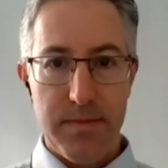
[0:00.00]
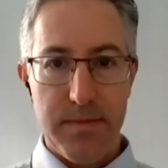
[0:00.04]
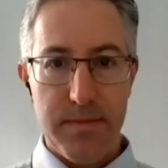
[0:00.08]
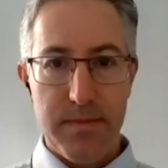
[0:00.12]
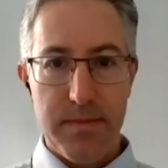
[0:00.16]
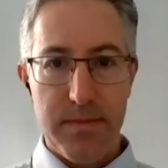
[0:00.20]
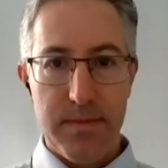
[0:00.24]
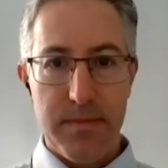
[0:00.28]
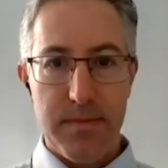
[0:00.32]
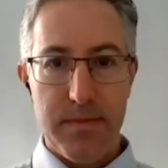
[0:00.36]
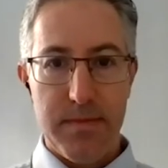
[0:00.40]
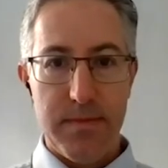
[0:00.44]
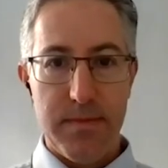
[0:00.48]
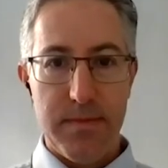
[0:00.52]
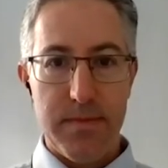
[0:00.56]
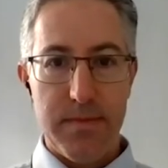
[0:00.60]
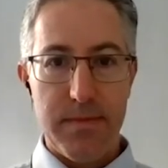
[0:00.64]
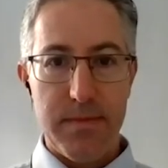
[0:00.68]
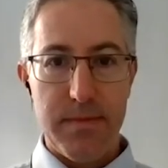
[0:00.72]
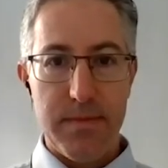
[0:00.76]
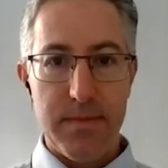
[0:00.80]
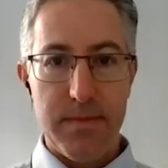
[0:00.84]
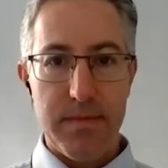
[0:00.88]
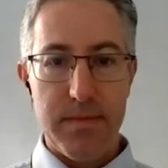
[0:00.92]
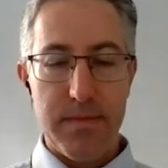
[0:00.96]

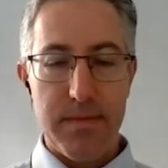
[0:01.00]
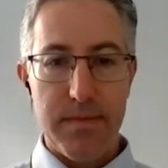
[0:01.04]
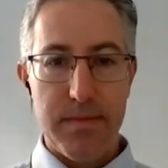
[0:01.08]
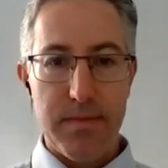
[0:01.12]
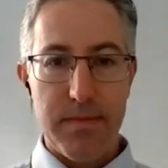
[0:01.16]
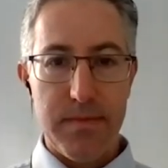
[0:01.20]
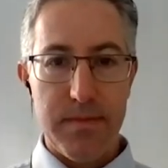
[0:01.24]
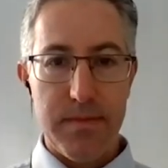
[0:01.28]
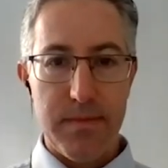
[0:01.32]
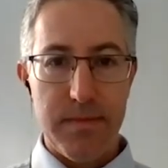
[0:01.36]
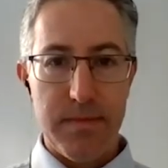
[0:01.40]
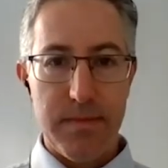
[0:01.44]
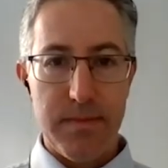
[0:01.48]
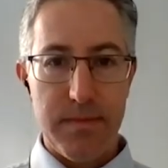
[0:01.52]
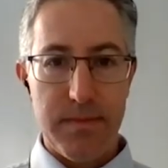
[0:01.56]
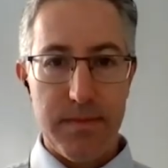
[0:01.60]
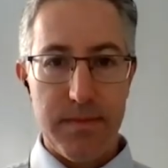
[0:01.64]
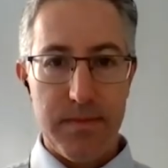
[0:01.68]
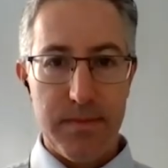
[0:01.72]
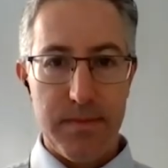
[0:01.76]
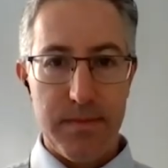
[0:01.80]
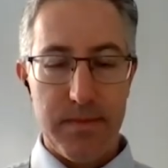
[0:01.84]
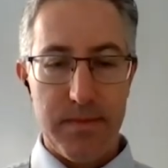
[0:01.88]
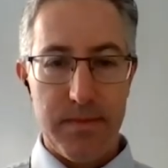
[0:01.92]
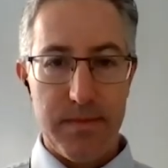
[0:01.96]

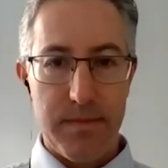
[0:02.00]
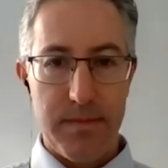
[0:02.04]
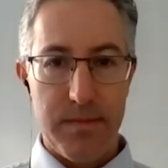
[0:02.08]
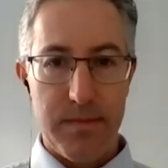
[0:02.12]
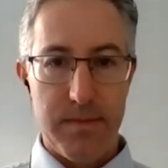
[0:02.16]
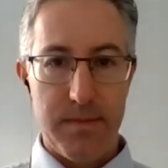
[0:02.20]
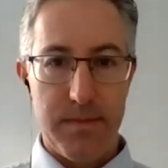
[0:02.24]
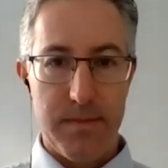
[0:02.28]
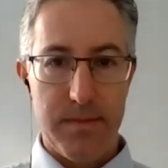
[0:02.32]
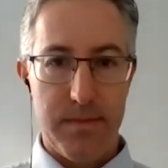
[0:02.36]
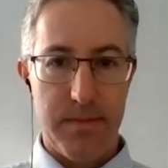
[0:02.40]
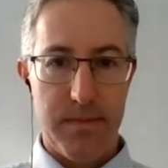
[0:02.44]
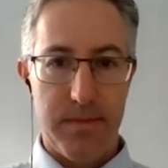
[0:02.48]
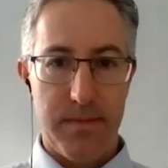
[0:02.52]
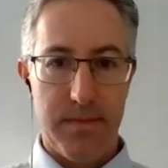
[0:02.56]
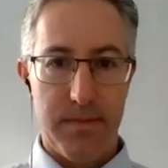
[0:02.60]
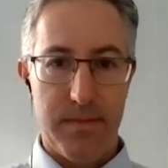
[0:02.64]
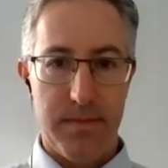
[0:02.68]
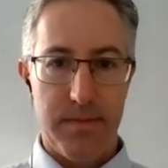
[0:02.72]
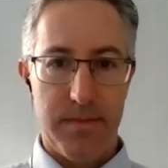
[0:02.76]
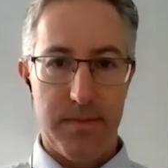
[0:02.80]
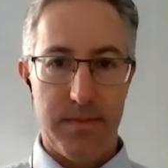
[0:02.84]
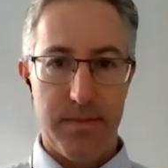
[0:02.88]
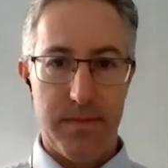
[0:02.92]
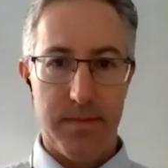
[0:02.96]

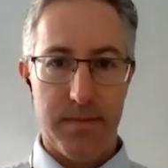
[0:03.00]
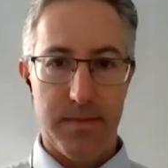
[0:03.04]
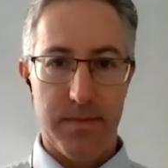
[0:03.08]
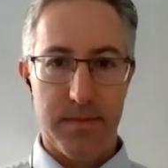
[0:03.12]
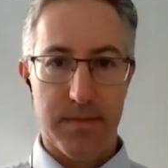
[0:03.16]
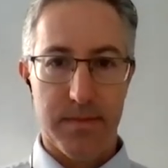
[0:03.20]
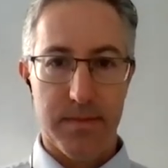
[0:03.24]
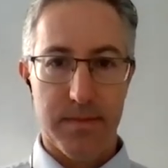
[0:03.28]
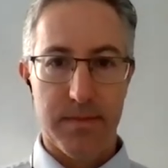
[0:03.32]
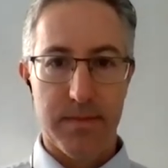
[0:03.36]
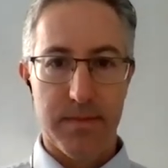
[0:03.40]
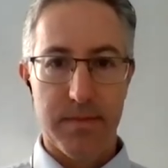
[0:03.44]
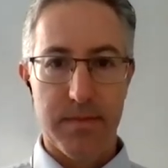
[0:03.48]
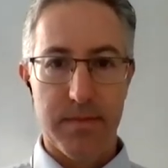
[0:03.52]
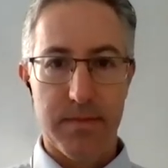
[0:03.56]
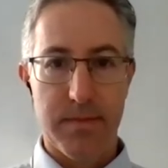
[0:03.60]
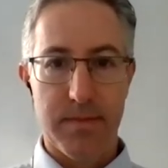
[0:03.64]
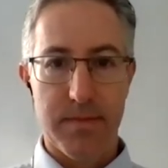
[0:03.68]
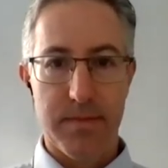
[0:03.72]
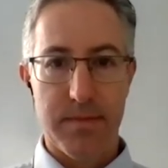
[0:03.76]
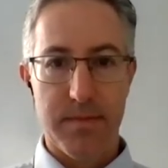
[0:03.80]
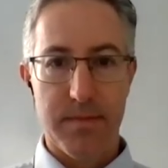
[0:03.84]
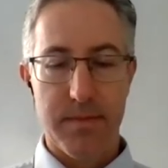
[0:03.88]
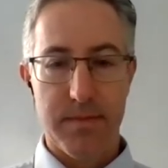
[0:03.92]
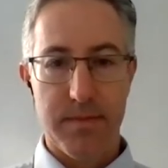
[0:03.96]

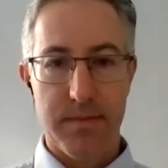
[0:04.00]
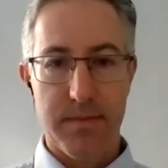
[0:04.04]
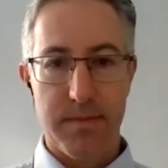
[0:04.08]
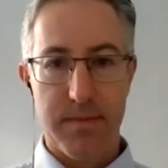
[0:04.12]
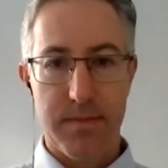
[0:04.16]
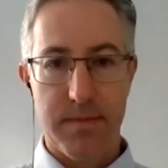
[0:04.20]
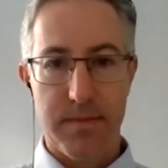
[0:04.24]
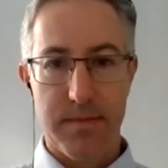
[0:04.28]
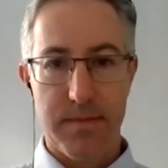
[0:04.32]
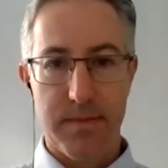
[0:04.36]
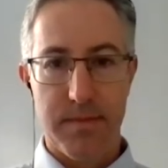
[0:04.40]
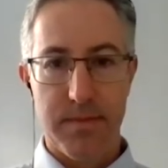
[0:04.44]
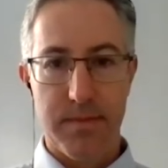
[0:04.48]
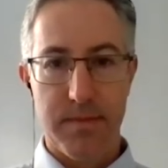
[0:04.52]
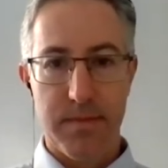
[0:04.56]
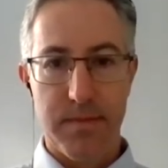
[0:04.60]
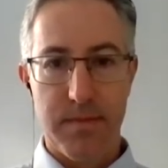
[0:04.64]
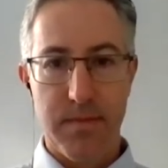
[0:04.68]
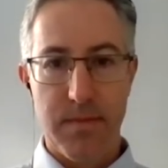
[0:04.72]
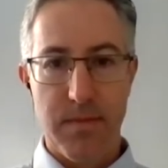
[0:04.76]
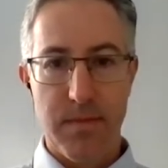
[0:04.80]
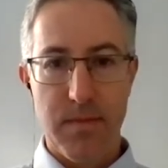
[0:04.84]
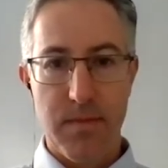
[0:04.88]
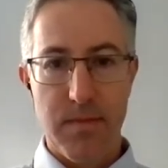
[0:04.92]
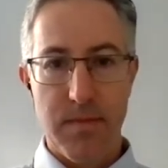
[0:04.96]

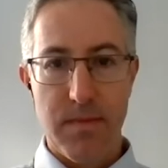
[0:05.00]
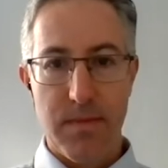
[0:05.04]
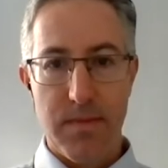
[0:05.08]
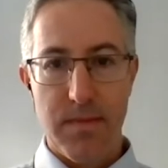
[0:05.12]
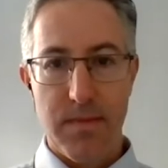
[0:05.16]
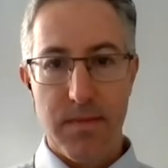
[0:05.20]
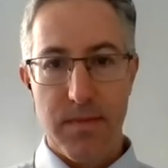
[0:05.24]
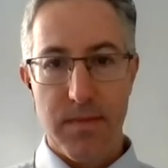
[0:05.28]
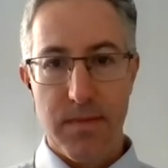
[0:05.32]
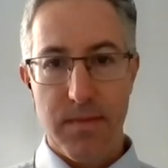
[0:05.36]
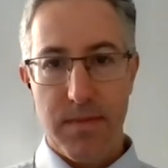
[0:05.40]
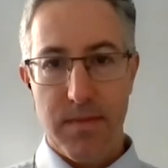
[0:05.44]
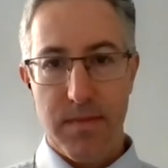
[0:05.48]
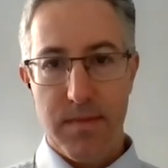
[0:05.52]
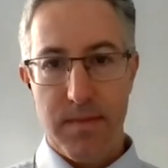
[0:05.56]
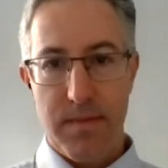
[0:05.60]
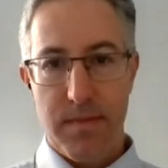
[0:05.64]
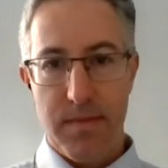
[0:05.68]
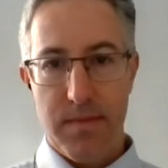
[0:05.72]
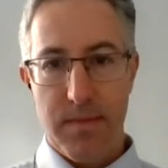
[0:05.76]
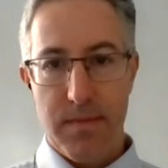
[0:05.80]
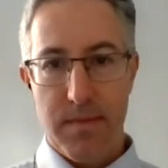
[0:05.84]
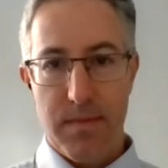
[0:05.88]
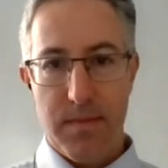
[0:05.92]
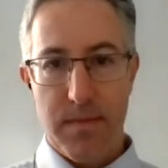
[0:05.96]

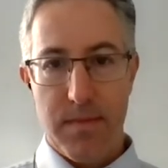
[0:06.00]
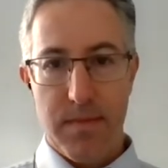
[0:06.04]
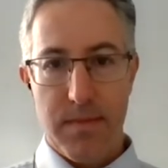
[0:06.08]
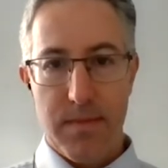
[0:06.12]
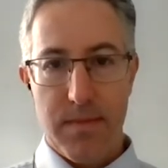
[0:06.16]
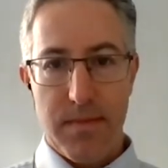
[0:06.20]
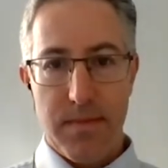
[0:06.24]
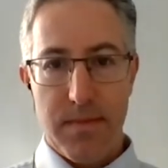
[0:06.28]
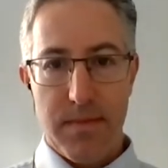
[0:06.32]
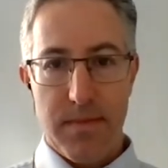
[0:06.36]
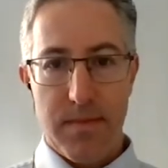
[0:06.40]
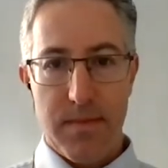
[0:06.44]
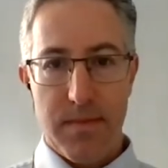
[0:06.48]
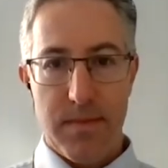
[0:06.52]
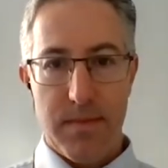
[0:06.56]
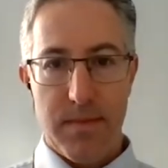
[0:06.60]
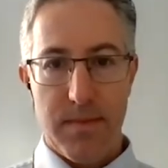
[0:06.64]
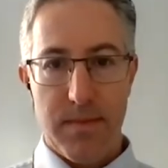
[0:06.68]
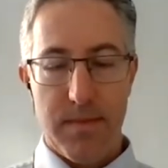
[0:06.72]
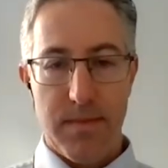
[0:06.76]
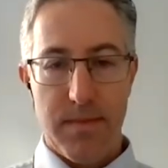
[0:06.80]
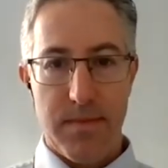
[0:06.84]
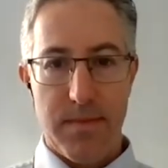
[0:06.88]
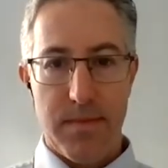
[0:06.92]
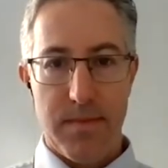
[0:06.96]

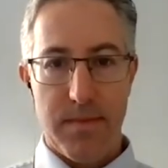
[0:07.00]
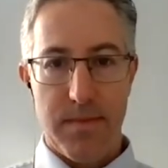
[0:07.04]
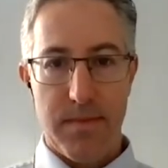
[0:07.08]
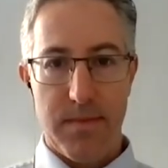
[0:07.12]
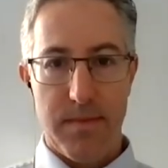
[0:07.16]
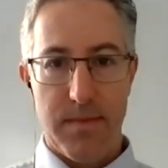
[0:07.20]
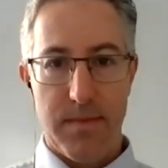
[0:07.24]
[no speech]